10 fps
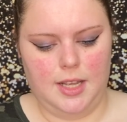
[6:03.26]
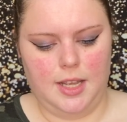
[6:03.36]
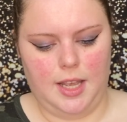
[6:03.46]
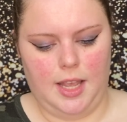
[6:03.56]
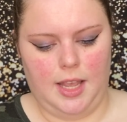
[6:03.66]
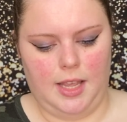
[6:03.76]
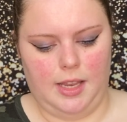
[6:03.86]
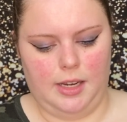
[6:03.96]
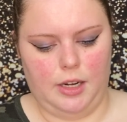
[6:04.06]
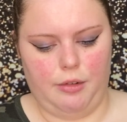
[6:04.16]

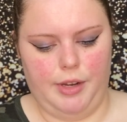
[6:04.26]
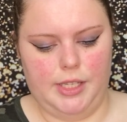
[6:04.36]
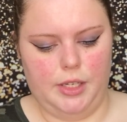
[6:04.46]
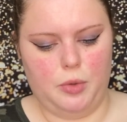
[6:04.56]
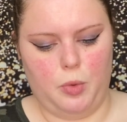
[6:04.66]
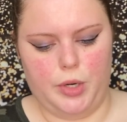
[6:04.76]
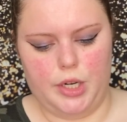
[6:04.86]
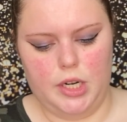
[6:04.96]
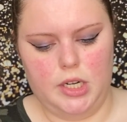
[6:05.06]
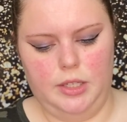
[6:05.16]
in a recent
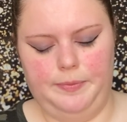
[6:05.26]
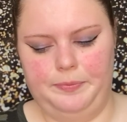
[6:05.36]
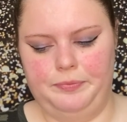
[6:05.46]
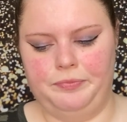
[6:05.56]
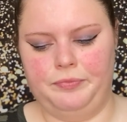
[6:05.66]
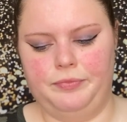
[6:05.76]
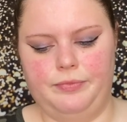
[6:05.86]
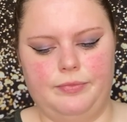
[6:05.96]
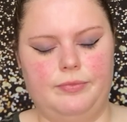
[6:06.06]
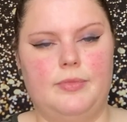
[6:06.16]
order.
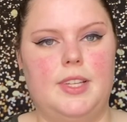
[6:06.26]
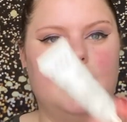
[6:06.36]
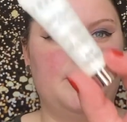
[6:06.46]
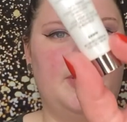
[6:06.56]
That's what it